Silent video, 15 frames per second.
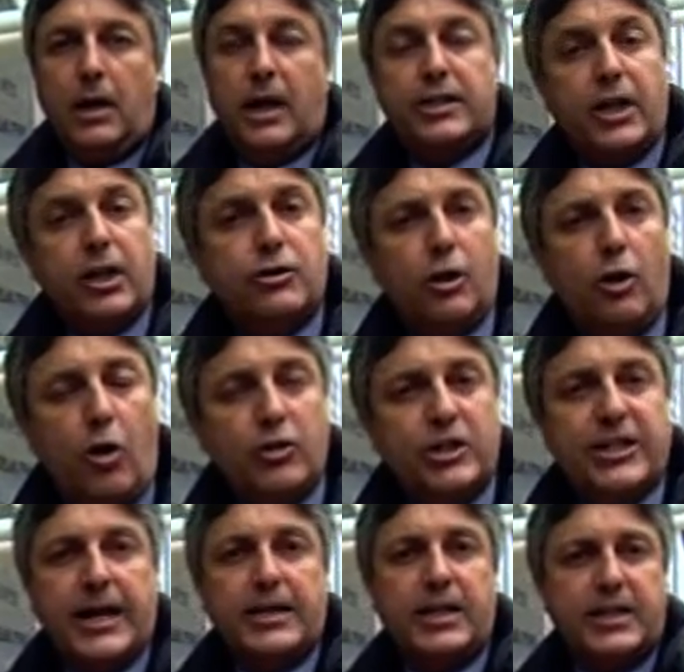As those long
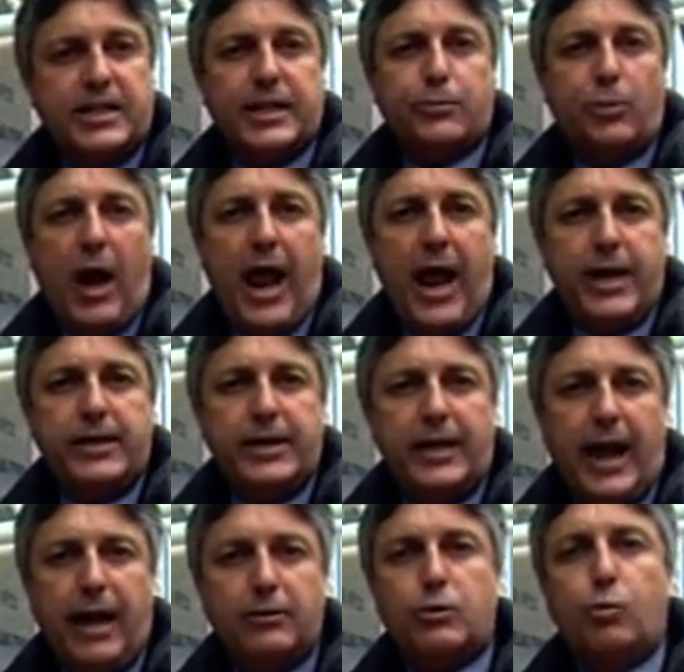sentences were handed
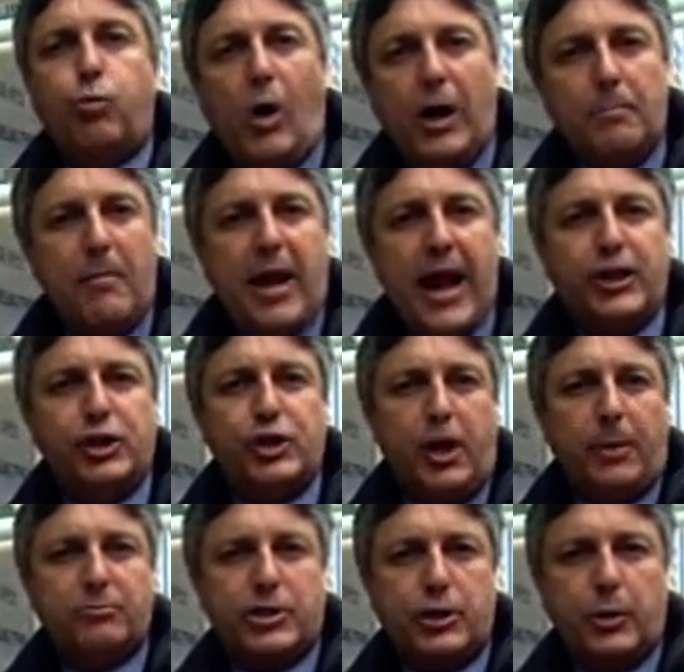out, one man
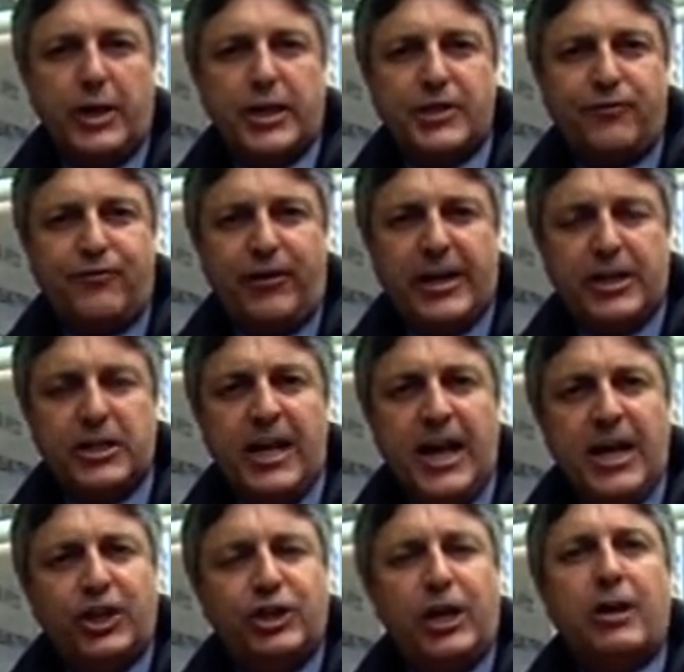jumped to his feet,
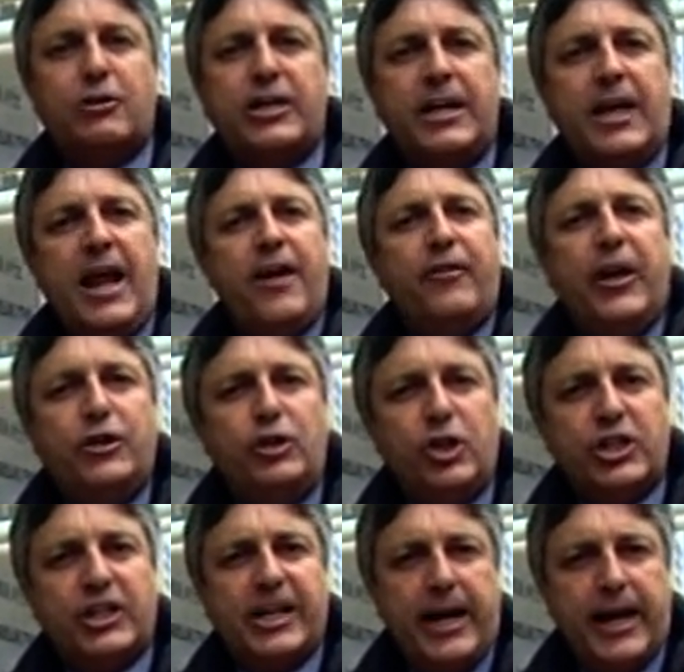shouting, They're
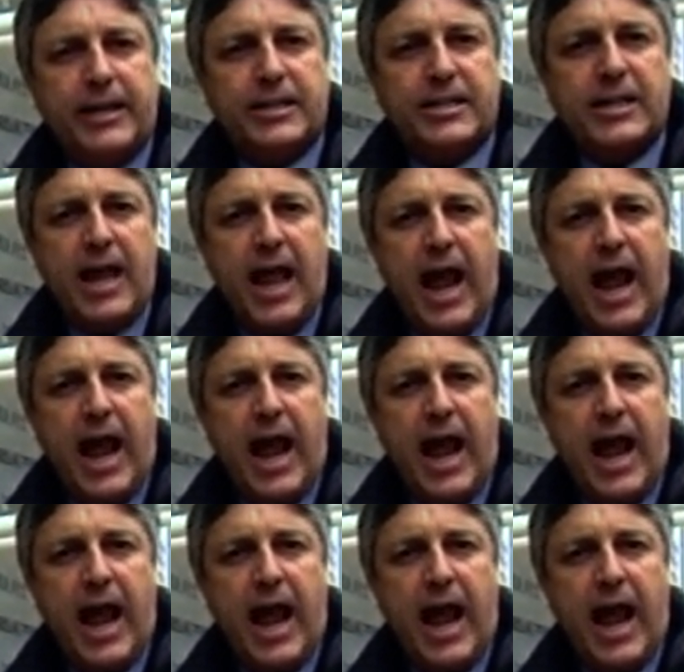just kids